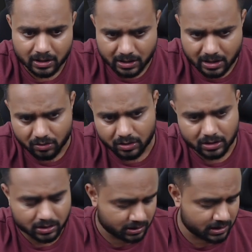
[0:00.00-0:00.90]

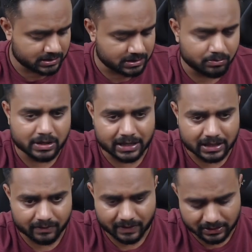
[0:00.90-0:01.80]
Now here simply I can
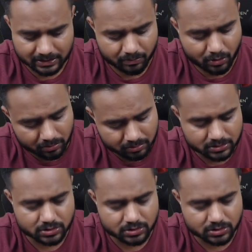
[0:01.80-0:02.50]
define the prompt.